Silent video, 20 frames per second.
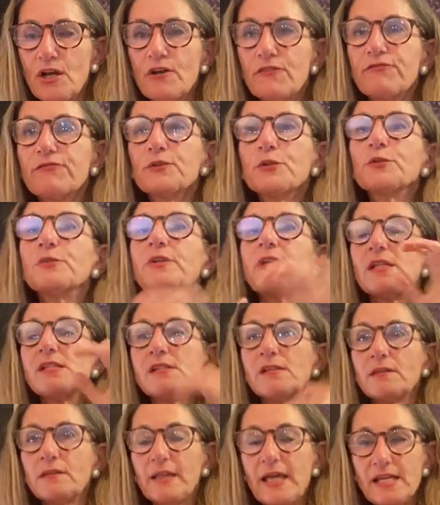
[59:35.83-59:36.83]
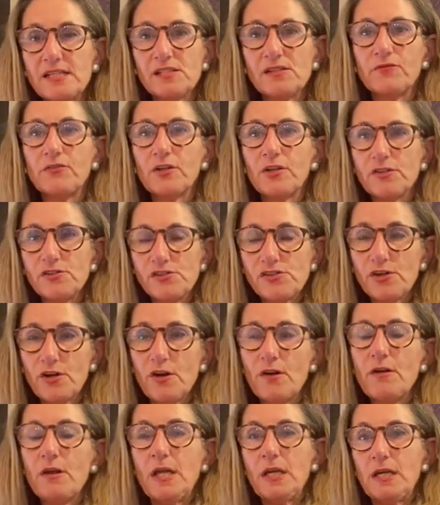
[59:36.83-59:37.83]
Fruit is less of a
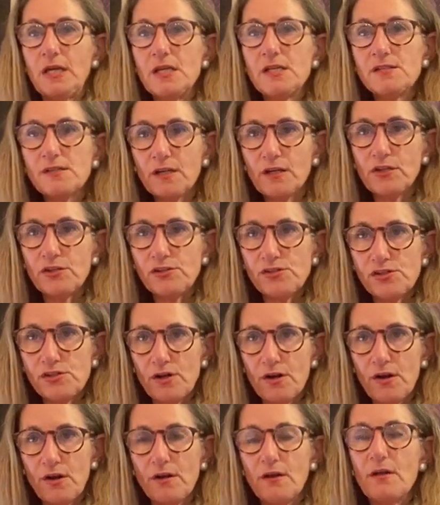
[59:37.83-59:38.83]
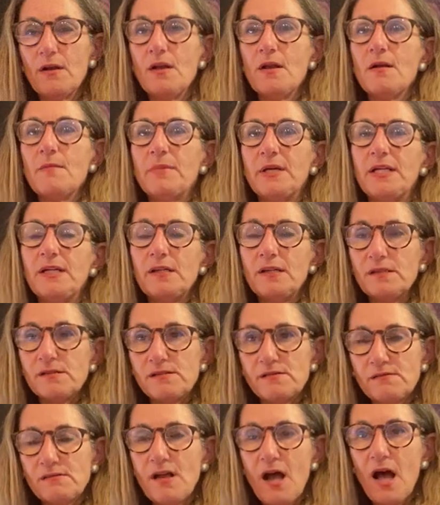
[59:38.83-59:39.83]
concern. It is a concern, but it is
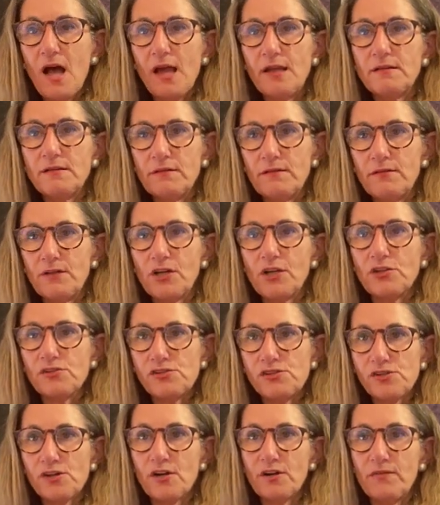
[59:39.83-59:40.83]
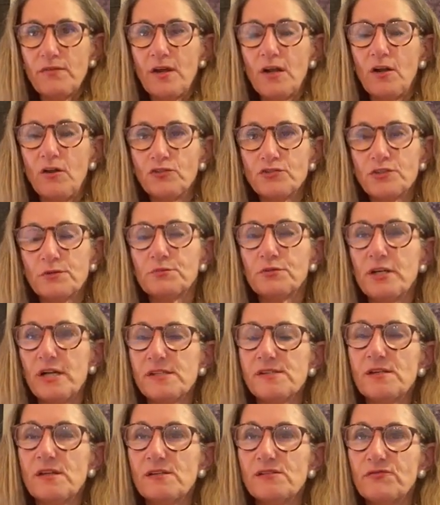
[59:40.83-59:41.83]
not the concern that ultra
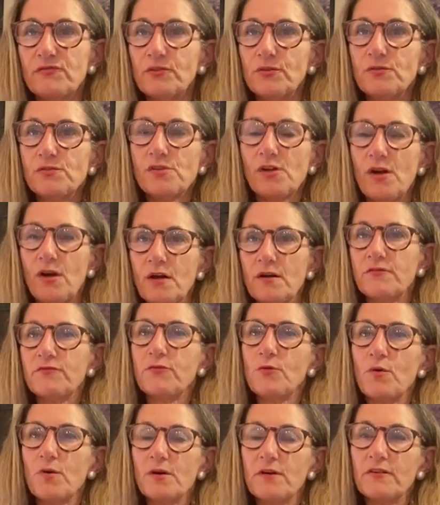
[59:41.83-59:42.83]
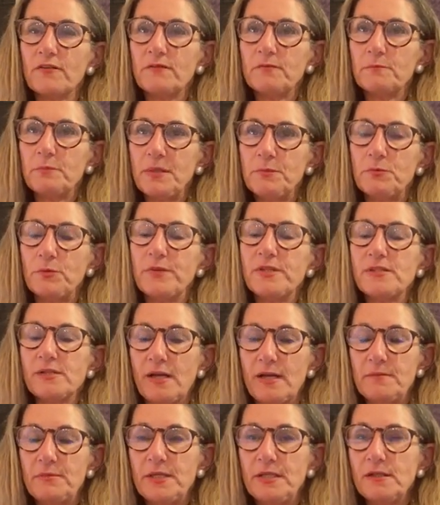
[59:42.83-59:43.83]
processed foods are for people with
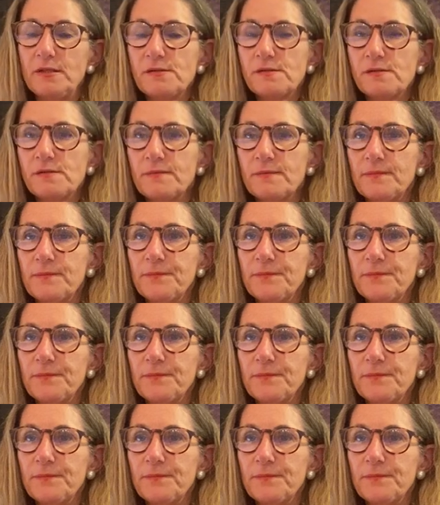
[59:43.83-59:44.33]
diabetes.